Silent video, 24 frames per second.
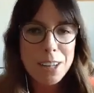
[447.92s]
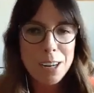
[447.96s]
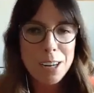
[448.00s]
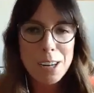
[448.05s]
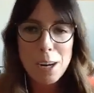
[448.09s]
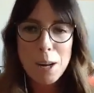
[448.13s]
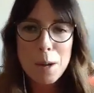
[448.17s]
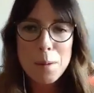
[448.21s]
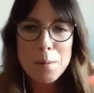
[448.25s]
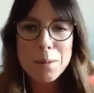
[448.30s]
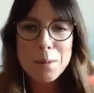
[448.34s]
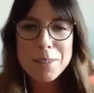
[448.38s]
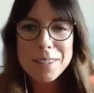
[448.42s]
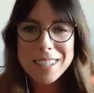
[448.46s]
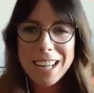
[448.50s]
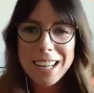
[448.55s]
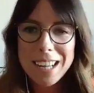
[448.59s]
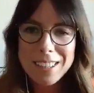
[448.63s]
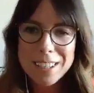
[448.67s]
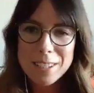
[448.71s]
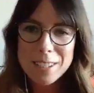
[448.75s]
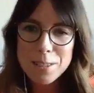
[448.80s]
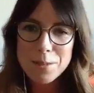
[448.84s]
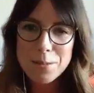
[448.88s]
global
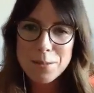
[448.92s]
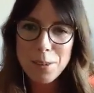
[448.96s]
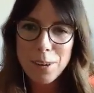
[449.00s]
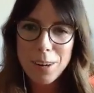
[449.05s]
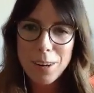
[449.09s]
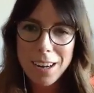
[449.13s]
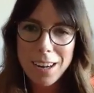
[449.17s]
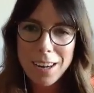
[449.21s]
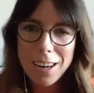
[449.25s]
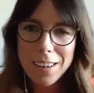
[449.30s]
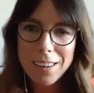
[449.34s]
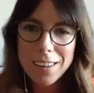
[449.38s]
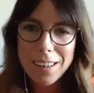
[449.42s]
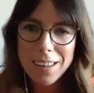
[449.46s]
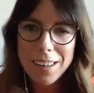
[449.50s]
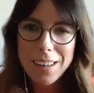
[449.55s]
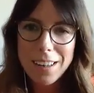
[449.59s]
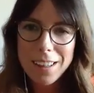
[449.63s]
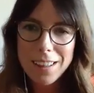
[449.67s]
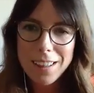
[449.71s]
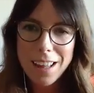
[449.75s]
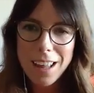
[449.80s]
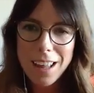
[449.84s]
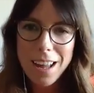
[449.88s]
standard to follow
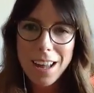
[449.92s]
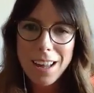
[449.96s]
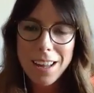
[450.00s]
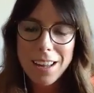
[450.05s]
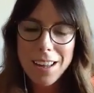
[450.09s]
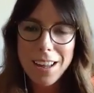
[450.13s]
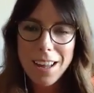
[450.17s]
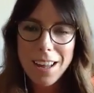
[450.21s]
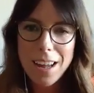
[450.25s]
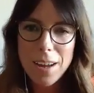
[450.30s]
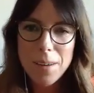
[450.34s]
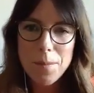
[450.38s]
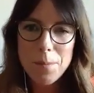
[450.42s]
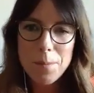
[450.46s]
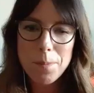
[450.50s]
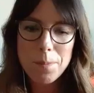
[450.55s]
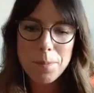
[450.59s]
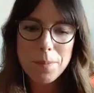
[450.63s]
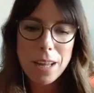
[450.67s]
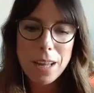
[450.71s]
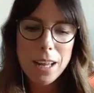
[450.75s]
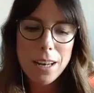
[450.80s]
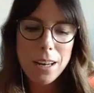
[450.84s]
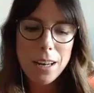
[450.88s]
there. And
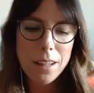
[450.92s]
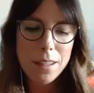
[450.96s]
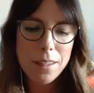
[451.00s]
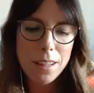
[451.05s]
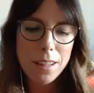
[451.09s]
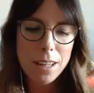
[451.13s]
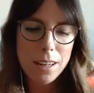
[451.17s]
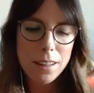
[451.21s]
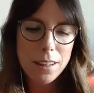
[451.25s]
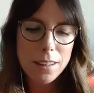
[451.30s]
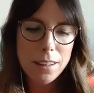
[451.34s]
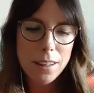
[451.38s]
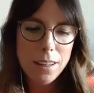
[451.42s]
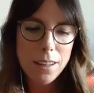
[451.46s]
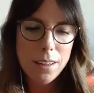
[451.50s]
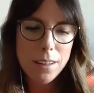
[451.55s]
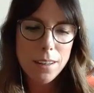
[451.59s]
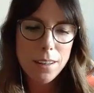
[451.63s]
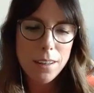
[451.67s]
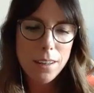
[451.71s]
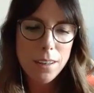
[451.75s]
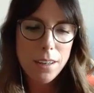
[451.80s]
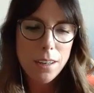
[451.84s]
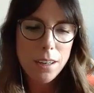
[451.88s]
I think
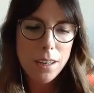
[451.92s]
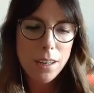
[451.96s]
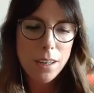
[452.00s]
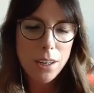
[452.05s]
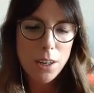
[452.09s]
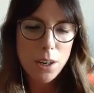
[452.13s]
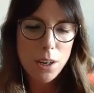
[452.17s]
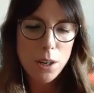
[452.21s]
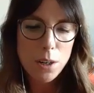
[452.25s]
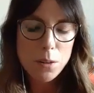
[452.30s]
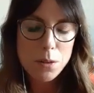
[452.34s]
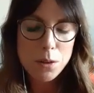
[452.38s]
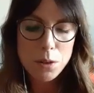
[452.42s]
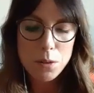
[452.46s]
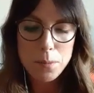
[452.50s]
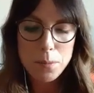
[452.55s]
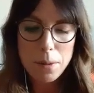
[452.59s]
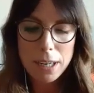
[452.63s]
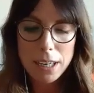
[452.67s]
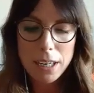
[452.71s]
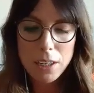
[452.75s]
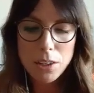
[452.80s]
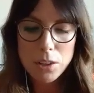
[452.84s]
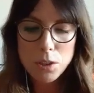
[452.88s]
that, sort of
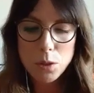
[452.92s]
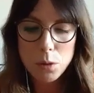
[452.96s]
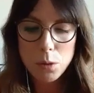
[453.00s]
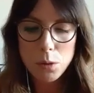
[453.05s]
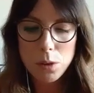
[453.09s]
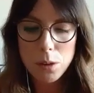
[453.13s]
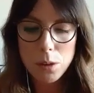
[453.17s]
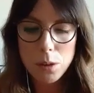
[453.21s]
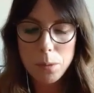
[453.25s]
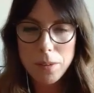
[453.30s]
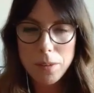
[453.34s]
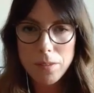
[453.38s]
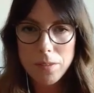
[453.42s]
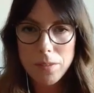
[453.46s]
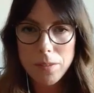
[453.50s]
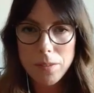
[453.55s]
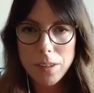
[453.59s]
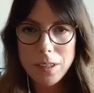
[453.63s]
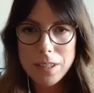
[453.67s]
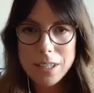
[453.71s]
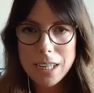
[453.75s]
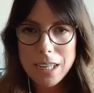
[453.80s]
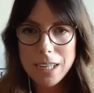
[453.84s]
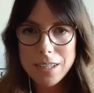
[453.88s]
making sure that we've
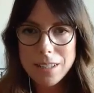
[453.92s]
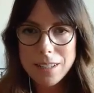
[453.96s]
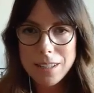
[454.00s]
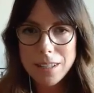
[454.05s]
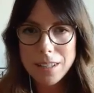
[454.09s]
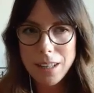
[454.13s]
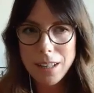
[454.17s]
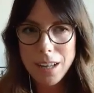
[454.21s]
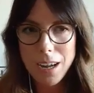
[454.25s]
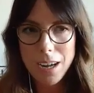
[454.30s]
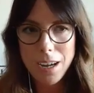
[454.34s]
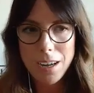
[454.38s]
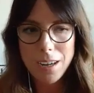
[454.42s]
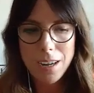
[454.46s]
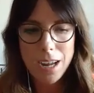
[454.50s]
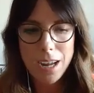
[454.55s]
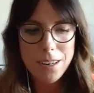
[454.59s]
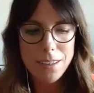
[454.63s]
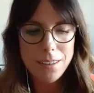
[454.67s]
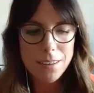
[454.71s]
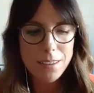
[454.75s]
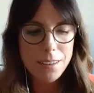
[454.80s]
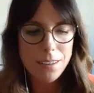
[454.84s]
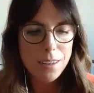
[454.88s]
adhered to that.
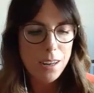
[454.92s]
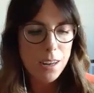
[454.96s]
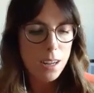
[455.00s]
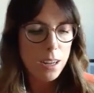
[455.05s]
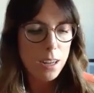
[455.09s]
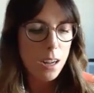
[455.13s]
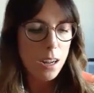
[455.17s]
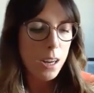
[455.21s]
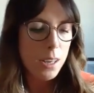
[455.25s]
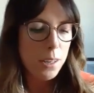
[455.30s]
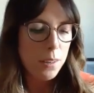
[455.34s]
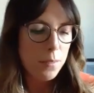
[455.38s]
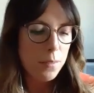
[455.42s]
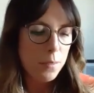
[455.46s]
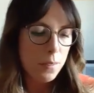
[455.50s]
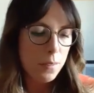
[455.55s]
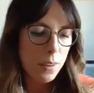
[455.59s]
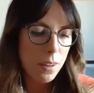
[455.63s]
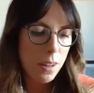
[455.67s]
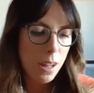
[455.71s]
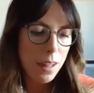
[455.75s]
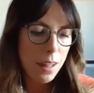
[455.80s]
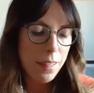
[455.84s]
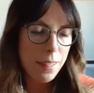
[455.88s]
And kind of,
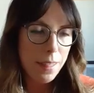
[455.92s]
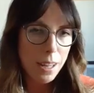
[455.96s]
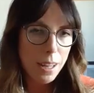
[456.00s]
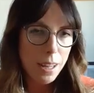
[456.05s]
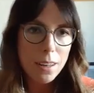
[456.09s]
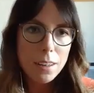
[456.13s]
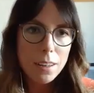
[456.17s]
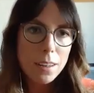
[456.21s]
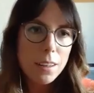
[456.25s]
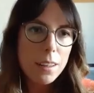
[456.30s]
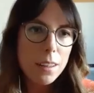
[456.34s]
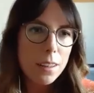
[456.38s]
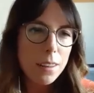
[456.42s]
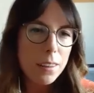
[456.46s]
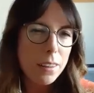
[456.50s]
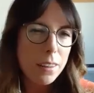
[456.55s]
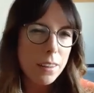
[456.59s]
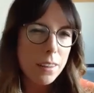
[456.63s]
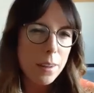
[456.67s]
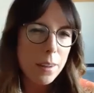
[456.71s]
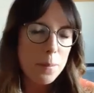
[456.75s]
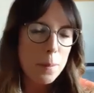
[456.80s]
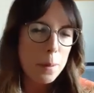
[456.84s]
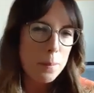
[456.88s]
I think,
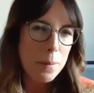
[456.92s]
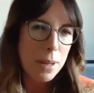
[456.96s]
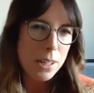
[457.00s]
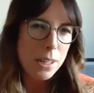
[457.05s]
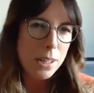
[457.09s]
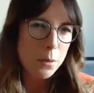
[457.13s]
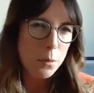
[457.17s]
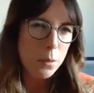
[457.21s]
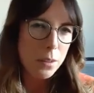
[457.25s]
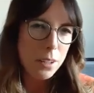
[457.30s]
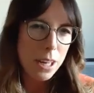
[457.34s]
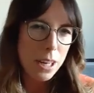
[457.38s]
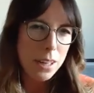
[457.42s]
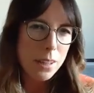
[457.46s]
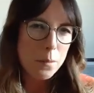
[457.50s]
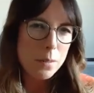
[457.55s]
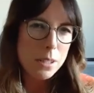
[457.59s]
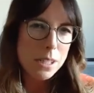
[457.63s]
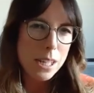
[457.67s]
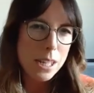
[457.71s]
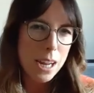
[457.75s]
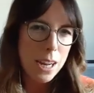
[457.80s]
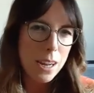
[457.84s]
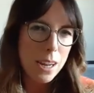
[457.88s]
coming back to what Nathan
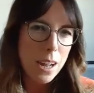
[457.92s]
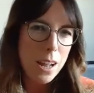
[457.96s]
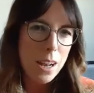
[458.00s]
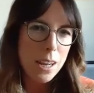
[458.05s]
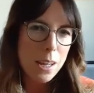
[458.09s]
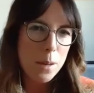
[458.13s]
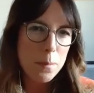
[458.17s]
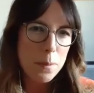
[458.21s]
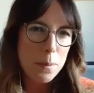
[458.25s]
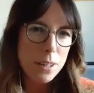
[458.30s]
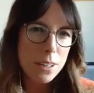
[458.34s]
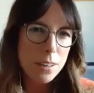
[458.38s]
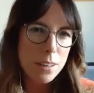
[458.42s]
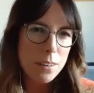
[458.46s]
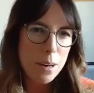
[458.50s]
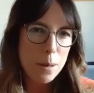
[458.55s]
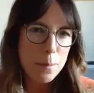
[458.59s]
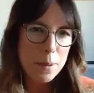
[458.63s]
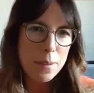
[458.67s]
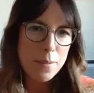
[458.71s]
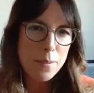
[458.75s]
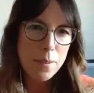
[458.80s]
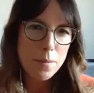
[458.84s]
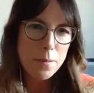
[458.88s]
was saying earlier, but correct
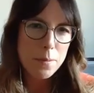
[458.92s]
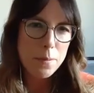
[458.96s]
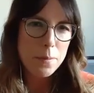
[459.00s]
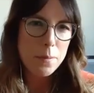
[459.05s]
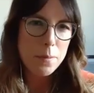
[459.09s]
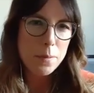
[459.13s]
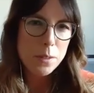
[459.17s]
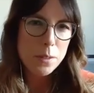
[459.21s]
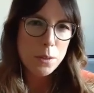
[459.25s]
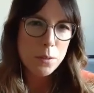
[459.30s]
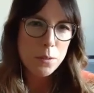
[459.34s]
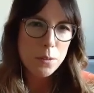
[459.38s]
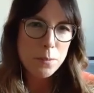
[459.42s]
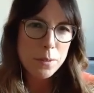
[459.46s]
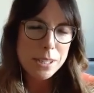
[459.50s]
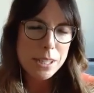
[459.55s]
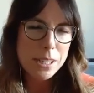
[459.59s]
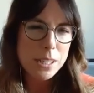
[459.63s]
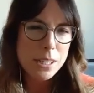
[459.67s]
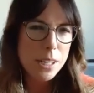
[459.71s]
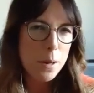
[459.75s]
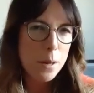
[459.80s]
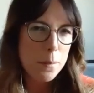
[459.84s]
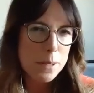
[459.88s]
me if I've sort of
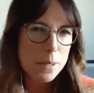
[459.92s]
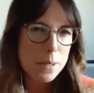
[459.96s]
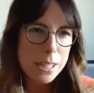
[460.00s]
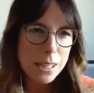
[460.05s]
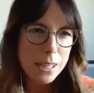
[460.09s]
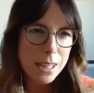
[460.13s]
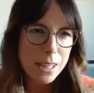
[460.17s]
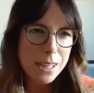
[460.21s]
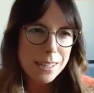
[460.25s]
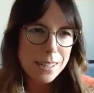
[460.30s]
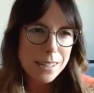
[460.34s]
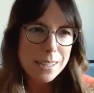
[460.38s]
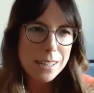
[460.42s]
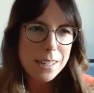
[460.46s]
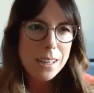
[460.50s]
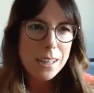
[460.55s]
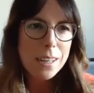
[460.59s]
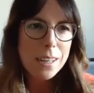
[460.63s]
misinterpreted this,